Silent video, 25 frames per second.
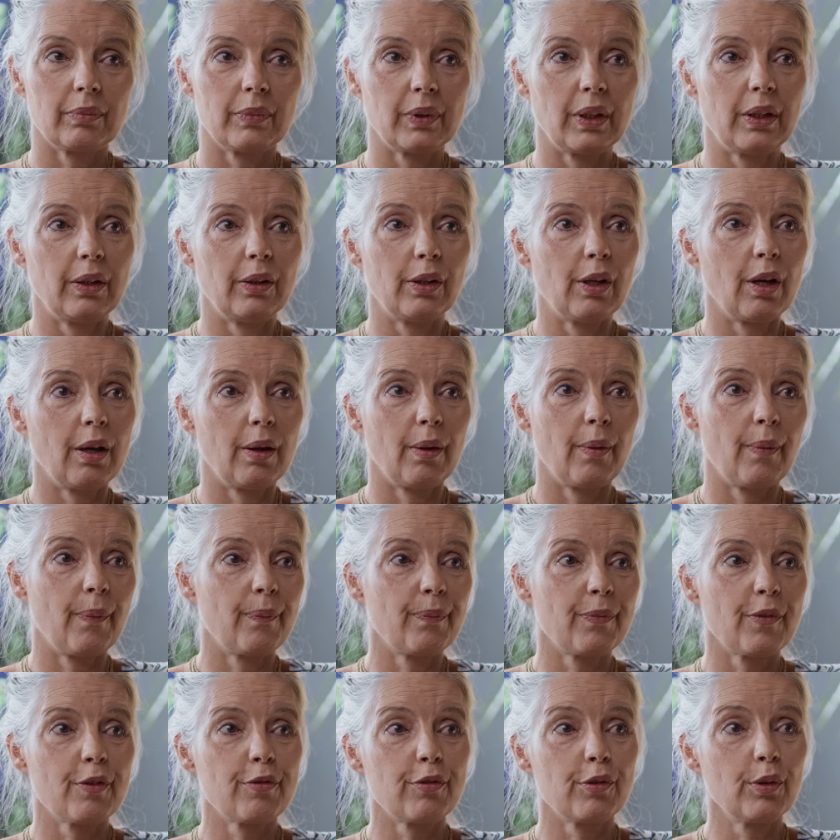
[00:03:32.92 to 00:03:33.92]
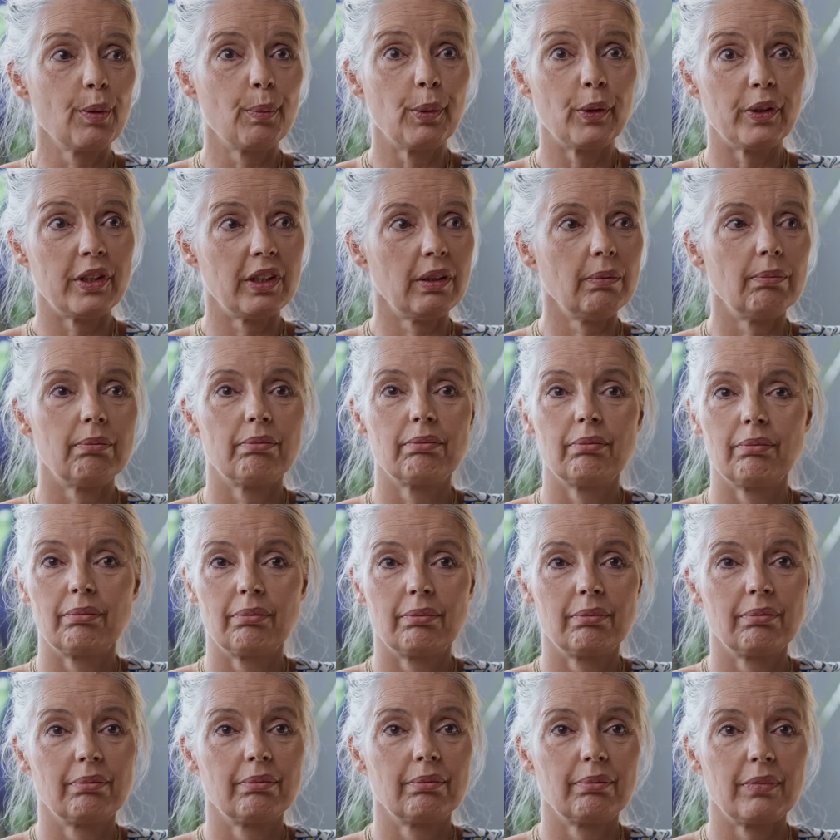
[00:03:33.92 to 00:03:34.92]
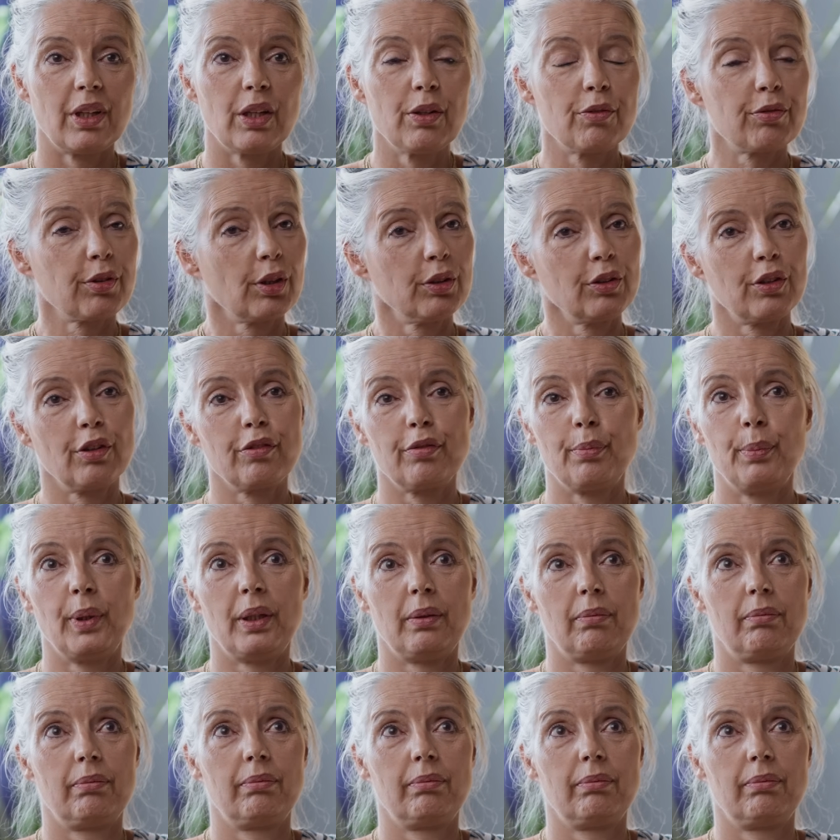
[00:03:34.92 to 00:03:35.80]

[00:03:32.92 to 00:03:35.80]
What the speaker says: in a full body in front of me.